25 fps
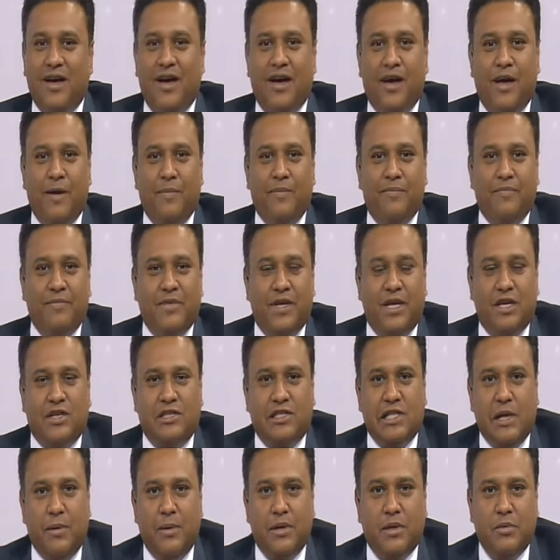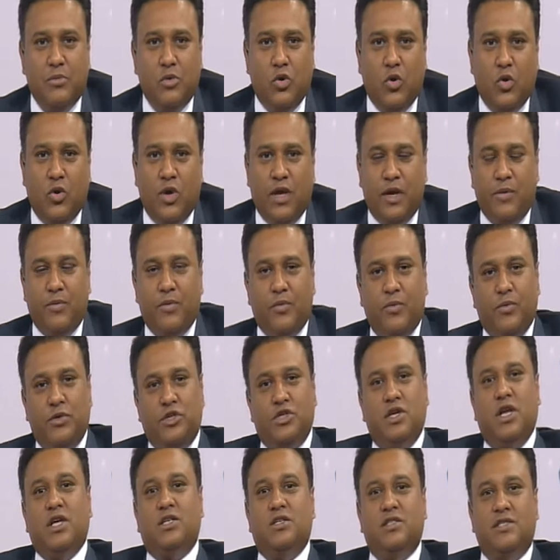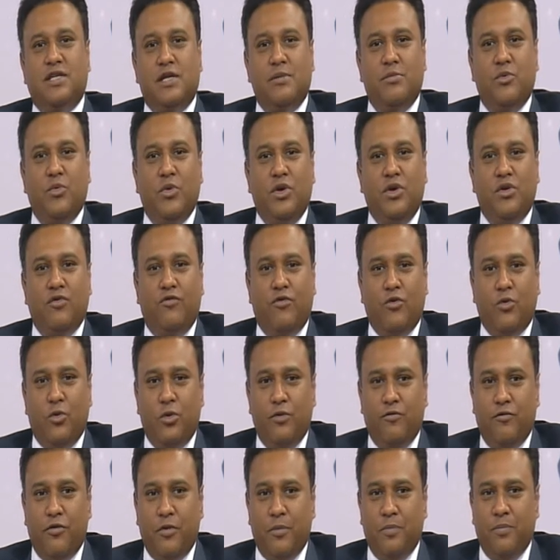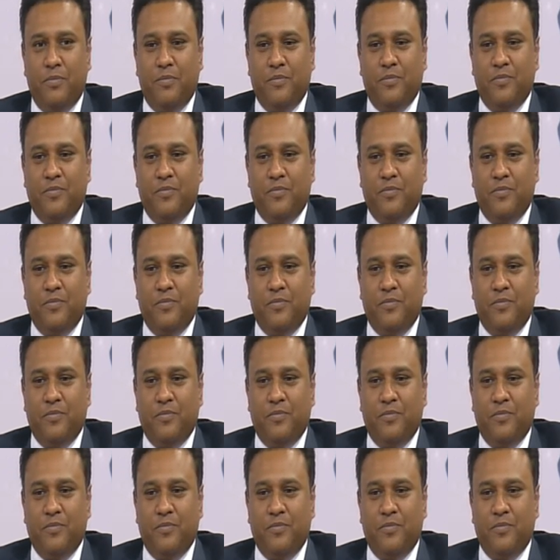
hello, assalamu alaikum, caller. Would you like to tell me where you're calling from?